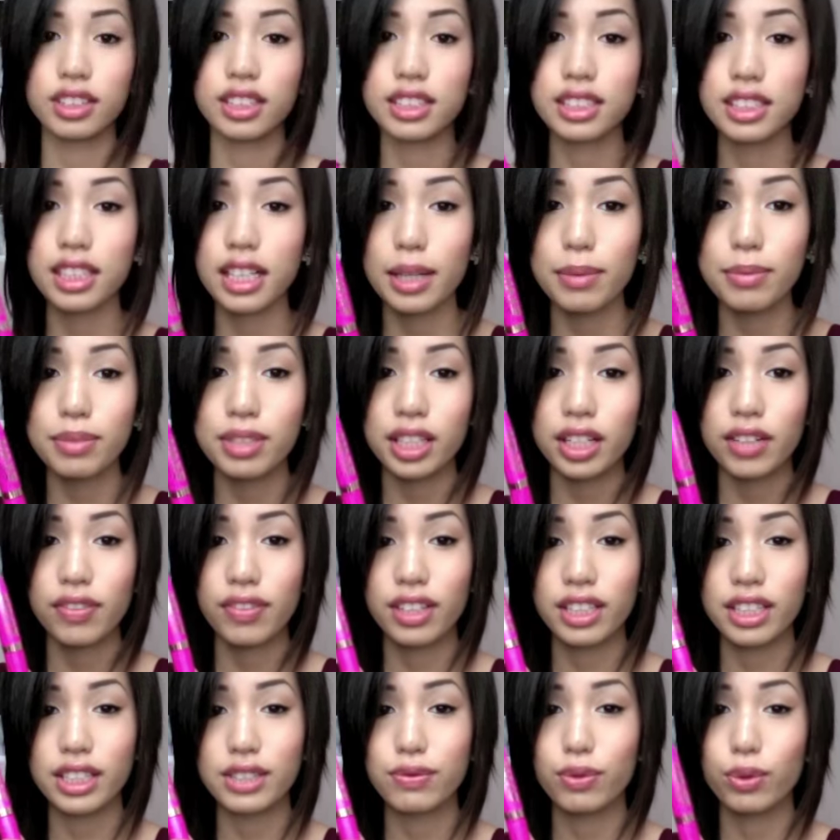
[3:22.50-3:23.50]
This claims to give
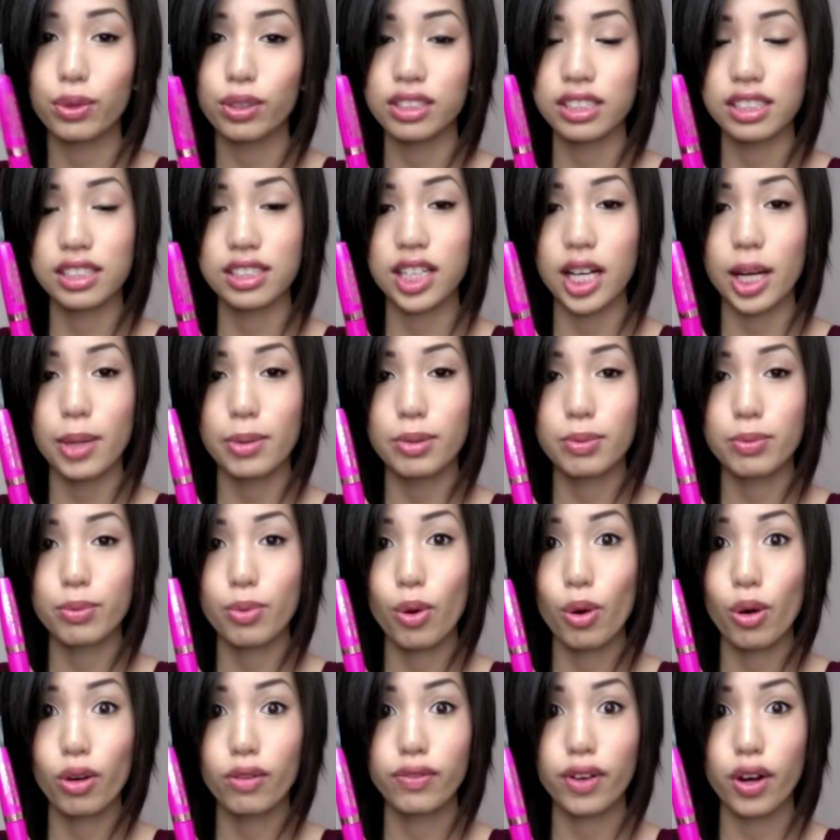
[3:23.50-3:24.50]
at least 14 times
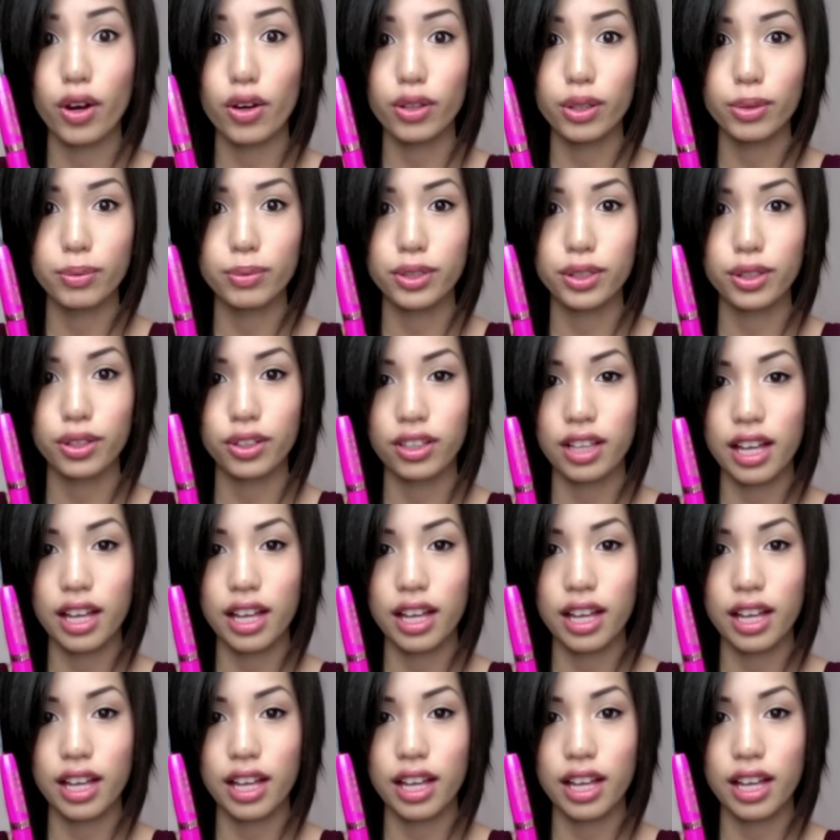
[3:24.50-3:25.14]
more volume to your